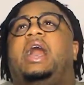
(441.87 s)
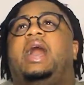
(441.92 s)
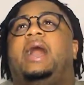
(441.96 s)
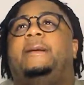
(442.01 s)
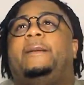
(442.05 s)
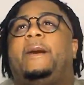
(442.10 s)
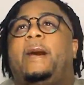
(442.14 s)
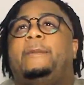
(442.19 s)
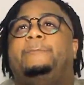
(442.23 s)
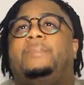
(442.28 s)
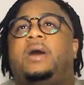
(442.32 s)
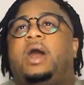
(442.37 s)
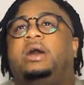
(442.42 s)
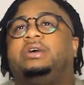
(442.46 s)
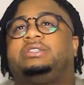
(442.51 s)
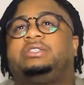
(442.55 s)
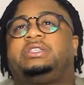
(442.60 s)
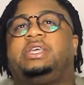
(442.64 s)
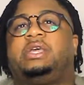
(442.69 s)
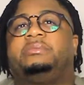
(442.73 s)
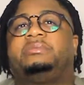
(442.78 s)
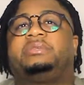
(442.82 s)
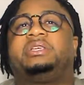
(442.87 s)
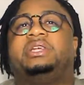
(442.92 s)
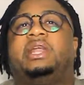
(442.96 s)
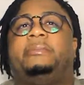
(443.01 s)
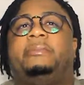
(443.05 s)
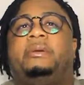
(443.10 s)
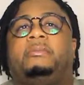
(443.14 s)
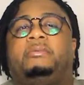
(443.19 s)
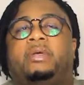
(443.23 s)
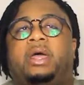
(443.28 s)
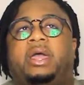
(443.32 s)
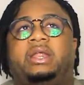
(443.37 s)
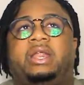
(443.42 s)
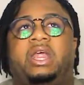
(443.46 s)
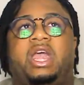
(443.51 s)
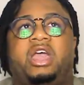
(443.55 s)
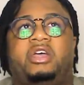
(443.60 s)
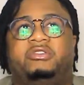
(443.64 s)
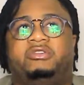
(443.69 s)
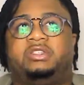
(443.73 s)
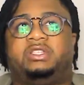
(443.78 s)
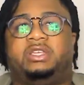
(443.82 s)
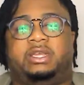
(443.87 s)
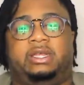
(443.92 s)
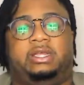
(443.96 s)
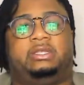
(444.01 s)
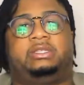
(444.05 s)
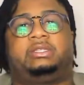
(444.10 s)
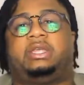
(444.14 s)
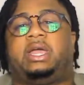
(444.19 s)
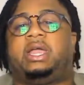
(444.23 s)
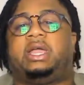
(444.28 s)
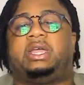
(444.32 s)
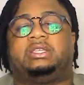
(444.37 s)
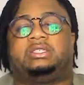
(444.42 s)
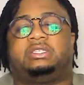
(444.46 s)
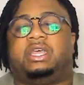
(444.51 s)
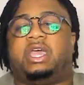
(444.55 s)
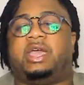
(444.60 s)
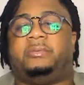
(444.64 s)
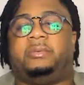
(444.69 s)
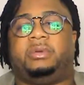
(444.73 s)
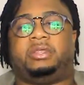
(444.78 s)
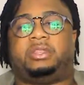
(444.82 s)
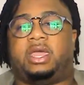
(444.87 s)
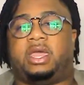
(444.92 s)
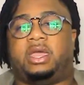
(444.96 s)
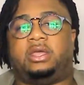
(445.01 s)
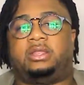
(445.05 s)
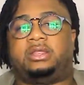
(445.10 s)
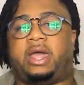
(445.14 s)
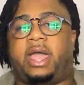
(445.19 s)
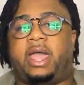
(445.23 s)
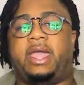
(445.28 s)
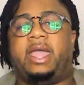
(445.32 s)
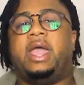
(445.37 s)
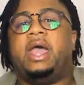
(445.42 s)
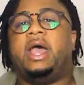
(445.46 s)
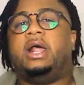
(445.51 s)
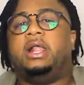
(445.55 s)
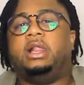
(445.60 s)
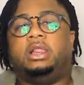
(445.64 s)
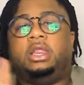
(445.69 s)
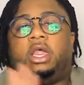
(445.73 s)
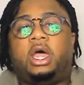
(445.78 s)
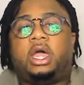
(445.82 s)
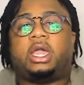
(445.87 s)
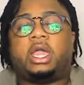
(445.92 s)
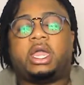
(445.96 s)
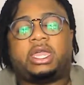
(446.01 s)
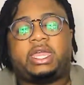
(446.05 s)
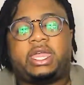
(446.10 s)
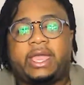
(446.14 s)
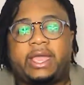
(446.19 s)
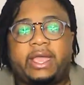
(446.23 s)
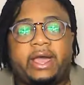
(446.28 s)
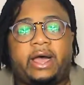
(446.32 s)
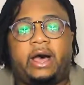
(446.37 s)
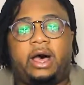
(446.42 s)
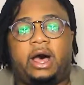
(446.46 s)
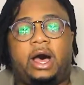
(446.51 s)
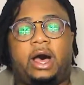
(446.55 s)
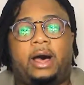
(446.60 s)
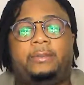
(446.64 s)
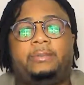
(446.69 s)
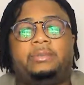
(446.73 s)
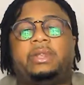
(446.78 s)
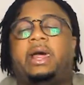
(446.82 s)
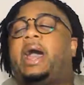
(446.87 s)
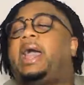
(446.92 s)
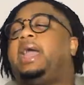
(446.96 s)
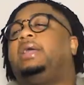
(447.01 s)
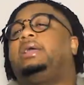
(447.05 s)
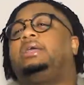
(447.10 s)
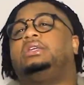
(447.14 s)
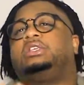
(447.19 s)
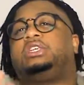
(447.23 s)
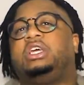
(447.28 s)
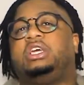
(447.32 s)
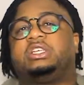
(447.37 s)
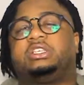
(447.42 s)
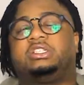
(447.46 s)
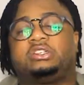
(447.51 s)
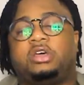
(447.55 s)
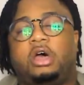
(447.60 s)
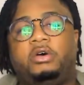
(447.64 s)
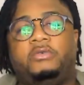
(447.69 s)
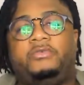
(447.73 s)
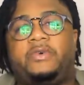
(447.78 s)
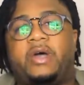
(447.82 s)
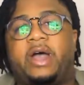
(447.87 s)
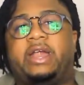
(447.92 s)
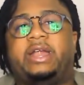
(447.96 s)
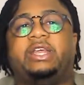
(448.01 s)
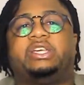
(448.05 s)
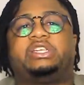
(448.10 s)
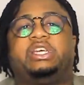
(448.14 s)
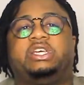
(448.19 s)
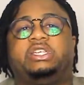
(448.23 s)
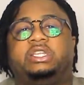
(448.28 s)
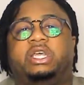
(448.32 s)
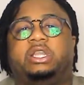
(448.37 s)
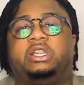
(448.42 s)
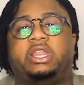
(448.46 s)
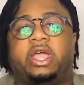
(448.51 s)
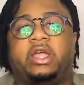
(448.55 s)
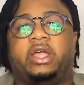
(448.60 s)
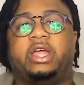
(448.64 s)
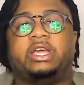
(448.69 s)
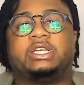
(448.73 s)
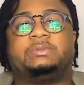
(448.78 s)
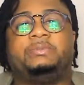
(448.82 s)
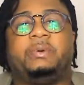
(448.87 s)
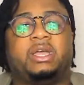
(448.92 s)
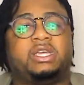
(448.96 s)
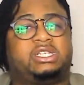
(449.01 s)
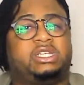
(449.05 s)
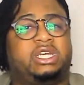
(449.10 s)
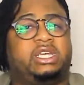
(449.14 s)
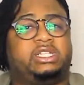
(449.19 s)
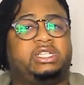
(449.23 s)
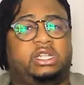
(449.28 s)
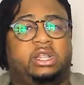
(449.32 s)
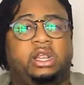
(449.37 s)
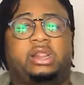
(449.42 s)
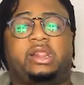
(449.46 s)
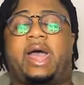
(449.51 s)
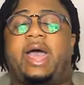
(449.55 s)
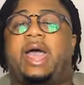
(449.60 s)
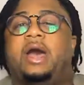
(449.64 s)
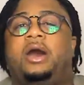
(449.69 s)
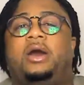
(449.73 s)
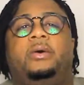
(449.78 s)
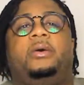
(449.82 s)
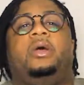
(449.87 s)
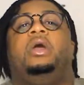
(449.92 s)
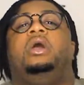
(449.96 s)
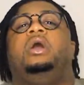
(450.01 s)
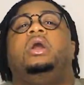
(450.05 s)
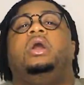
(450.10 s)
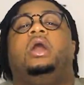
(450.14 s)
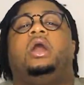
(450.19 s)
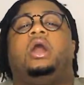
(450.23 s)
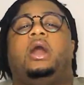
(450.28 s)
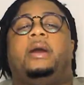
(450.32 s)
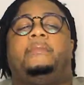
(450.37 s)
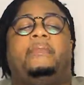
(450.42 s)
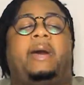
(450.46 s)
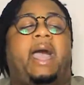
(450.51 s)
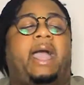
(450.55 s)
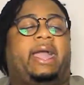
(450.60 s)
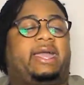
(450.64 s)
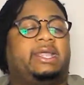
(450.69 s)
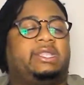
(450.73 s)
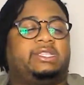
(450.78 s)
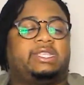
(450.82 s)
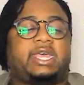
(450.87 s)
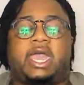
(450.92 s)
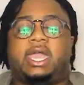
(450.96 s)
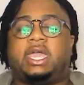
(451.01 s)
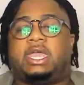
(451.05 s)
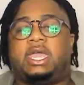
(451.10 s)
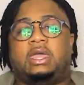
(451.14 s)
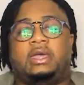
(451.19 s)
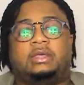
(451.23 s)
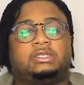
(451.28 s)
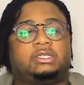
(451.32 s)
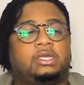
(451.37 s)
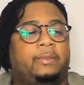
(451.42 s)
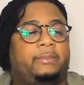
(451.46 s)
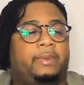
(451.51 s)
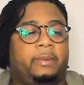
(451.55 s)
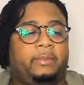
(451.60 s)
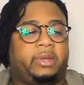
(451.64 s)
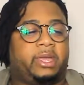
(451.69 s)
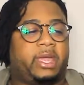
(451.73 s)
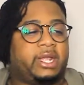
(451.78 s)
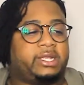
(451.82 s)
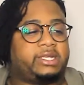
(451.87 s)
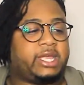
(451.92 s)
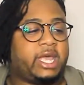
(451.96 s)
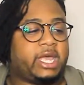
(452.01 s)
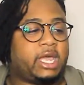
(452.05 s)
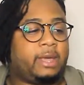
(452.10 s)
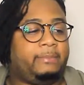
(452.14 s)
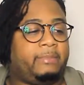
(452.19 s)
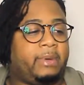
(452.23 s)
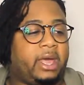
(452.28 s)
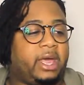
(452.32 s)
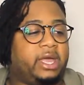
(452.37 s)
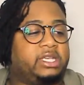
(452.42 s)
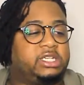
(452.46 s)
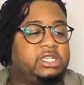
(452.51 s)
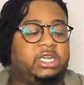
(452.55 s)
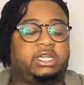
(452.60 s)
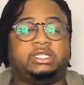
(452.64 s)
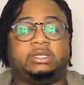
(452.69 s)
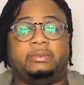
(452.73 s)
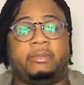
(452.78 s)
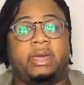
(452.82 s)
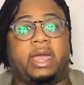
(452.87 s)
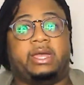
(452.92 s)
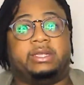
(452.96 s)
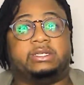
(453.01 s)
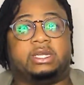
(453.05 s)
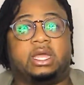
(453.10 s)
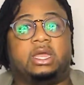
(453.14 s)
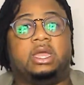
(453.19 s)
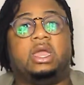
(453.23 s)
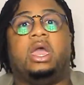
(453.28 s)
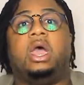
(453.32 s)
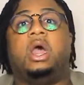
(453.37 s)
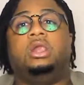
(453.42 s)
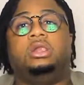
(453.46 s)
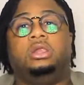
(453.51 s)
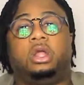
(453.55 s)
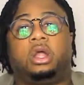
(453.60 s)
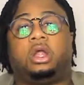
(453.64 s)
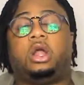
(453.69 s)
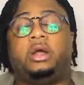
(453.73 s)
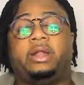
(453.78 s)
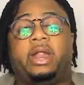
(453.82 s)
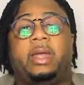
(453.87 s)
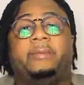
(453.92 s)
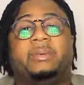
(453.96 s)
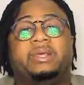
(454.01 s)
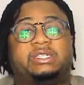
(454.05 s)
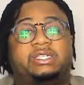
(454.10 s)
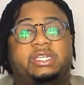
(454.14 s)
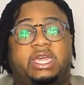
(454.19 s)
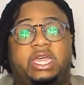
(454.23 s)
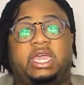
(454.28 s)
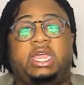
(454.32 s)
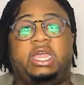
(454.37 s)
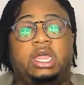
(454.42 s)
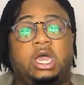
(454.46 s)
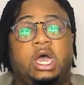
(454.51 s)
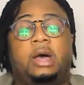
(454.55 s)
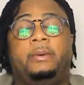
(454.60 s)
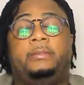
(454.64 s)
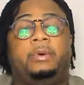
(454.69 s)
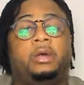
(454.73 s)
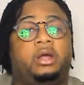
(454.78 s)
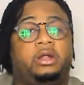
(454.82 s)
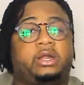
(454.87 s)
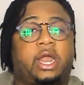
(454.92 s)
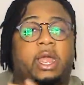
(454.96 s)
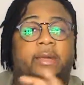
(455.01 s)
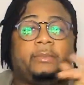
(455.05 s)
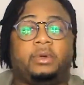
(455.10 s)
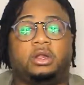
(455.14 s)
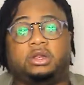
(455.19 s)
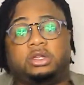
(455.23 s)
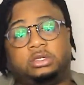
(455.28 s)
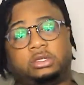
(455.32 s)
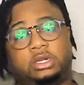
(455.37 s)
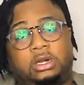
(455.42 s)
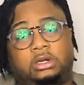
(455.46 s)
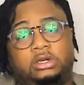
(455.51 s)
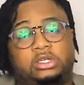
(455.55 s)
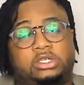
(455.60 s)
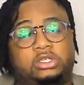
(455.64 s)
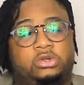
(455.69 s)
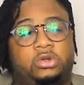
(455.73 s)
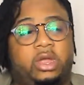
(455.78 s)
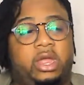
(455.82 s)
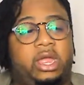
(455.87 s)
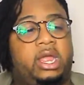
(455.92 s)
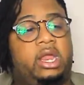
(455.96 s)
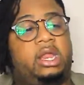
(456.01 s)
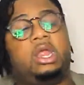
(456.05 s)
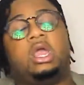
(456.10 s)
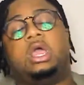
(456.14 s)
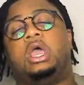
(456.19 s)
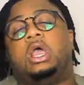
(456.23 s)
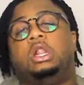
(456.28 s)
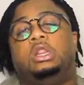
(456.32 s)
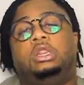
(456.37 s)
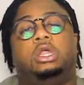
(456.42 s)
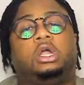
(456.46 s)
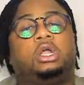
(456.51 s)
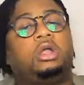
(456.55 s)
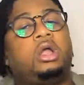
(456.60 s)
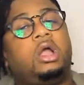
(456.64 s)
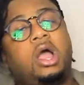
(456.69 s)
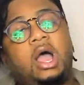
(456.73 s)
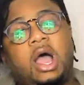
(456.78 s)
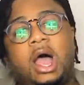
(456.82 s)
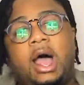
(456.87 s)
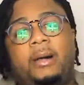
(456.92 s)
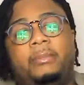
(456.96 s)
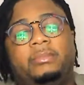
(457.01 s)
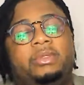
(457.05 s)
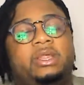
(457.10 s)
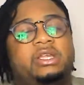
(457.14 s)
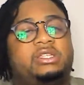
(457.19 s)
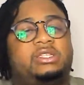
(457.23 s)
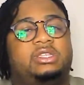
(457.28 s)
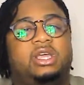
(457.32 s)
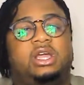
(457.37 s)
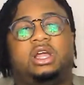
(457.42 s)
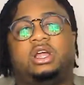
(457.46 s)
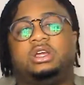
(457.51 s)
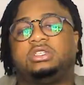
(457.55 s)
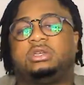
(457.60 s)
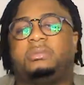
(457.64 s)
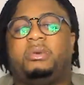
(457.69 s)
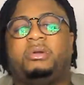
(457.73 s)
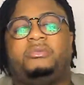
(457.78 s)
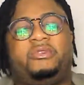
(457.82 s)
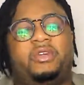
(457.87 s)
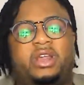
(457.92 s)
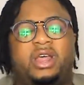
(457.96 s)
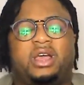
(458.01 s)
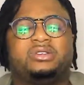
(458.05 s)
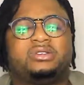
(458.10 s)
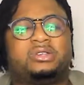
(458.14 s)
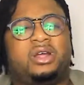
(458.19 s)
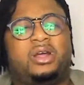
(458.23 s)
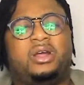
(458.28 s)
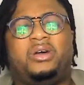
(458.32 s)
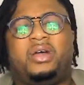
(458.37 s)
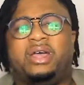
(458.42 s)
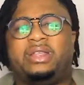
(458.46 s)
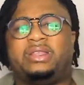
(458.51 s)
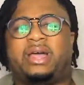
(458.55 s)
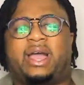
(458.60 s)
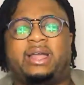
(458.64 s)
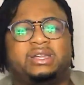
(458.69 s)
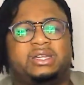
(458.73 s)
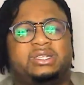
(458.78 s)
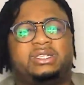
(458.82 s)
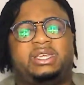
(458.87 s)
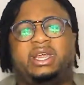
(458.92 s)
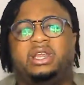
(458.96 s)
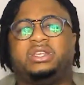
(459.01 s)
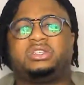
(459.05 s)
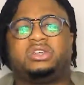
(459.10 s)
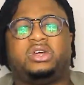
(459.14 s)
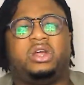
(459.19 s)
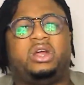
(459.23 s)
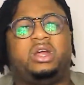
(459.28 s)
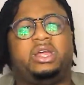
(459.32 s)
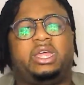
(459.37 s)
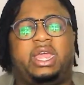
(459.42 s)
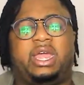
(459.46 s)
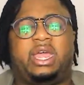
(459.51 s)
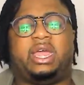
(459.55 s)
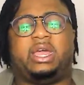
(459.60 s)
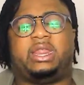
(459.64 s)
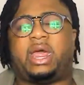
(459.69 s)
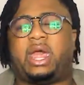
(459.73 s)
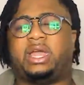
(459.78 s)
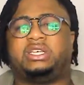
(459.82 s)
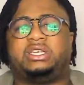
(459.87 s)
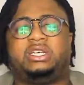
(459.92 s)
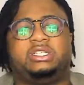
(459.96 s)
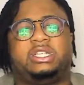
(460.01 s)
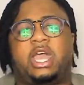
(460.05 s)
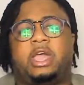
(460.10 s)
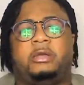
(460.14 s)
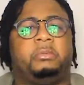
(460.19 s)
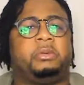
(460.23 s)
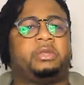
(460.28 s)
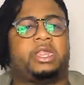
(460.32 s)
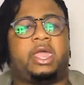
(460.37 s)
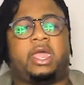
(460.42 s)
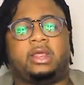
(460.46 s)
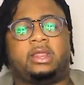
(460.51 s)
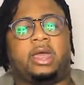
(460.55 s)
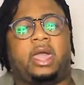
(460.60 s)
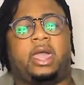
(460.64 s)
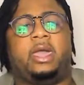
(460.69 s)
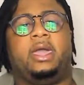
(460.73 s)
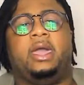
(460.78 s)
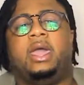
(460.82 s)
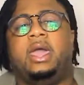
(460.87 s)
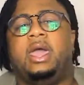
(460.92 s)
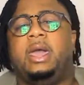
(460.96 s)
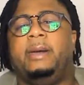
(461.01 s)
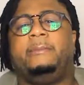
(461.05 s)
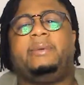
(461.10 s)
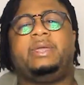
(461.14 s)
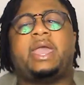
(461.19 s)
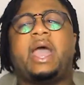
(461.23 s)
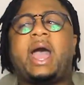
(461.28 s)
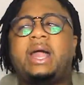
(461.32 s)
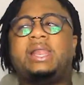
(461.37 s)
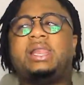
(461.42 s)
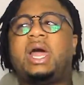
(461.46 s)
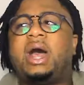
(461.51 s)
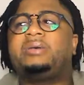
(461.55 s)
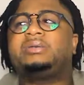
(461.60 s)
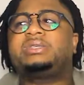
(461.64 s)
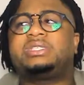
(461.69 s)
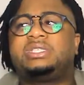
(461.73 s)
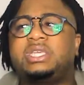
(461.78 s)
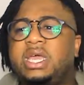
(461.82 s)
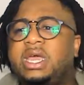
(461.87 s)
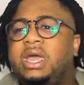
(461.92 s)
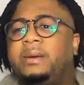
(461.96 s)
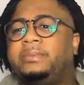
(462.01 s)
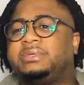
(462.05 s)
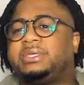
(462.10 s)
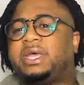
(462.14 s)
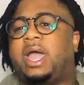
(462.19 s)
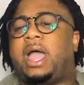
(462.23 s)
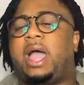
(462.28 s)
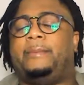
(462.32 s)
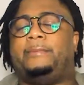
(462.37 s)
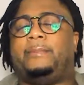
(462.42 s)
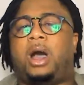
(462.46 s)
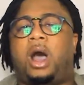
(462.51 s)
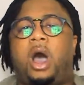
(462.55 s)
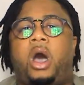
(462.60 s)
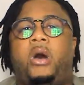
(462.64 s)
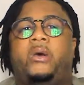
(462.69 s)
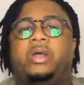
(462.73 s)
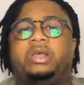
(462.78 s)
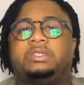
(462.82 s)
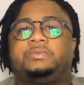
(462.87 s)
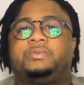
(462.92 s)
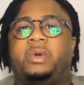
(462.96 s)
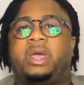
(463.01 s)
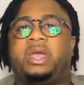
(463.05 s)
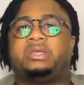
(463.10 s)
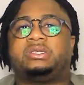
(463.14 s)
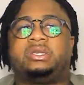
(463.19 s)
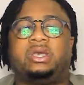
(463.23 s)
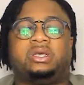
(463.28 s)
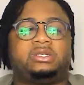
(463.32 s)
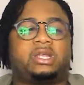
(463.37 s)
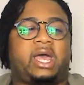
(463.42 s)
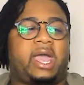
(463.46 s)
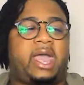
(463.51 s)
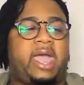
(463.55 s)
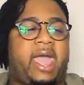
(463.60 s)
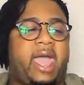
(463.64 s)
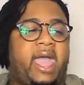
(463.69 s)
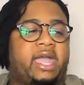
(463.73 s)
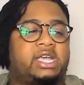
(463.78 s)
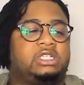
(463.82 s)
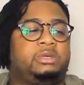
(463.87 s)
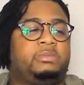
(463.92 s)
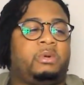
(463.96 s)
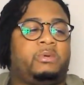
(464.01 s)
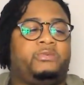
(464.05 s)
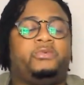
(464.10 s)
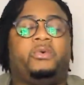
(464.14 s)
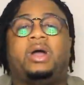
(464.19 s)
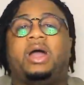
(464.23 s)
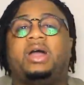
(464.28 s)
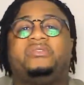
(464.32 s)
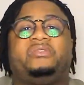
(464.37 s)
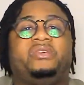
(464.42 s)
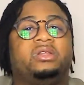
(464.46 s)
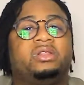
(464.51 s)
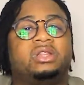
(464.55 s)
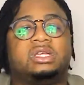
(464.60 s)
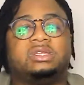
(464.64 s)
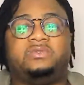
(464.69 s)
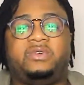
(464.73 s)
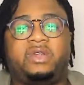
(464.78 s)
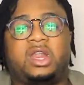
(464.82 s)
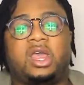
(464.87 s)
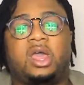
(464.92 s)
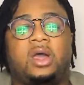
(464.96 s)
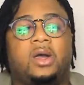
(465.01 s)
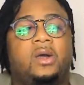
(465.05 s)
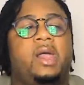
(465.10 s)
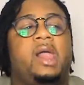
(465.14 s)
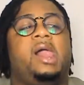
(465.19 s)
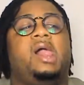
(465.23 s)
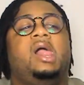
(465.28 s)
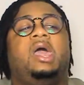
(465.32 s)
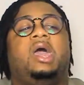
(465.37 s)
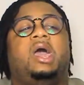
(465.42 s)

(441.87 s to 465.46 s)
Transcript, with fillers: I bought Sims and I've been playing it ever since like it's everything like look Kia up like she is so funny she's hilarious but she's a little loud um, I can take it some people can't take it but she's amazing look her name is Kia I'm putting her name on the on the screen look her up let's look at her some of her videos girl and like just get into her gig like she's everything like but yeah I love Sims like I'm always playing Sims like actually before I filmed this video